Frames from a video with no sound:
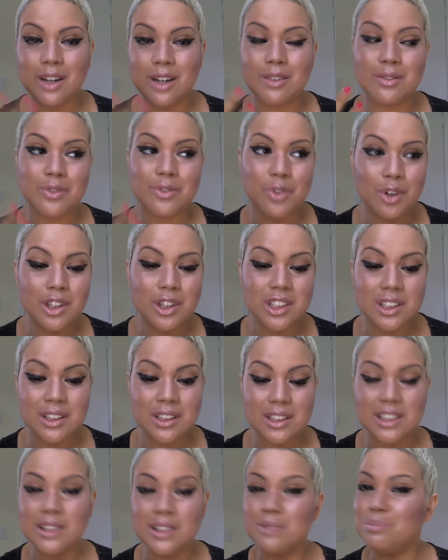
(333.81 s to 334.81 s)

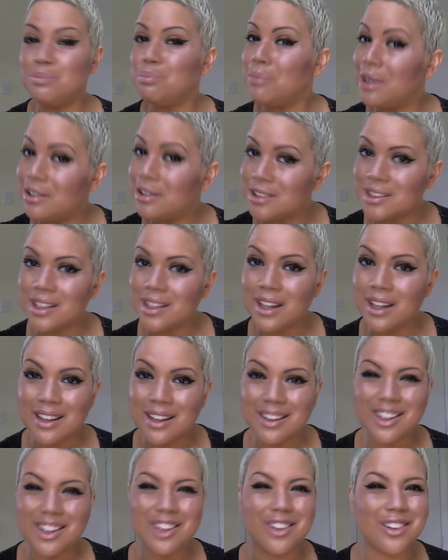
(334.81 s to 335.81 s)
unfortunately, most
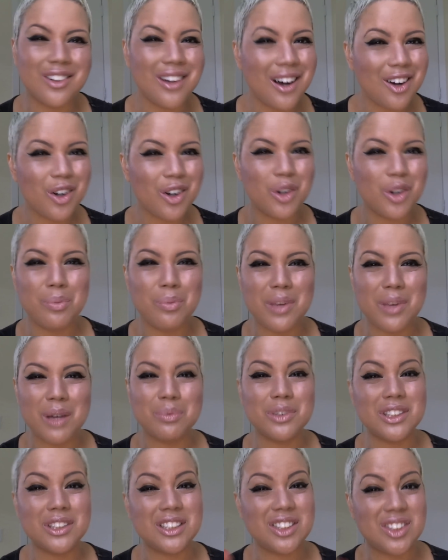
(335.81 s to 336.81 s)
likely you're not going to be able
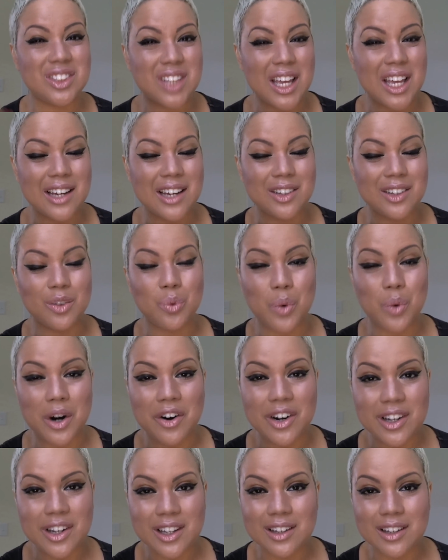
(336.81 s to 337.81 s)
to stand
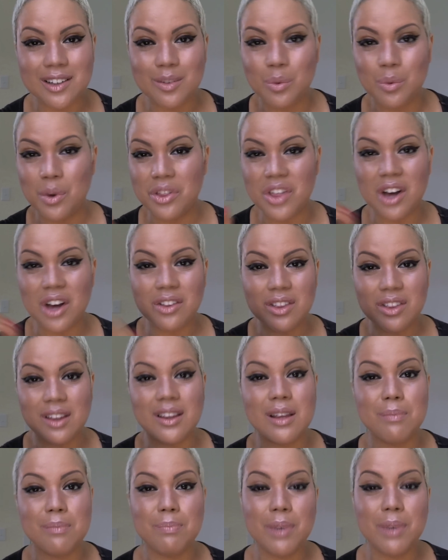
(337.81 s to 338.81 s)
wearing it without the
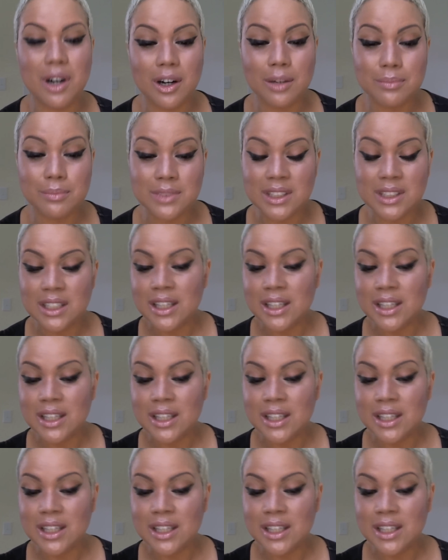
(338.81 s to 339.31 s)
lip balm.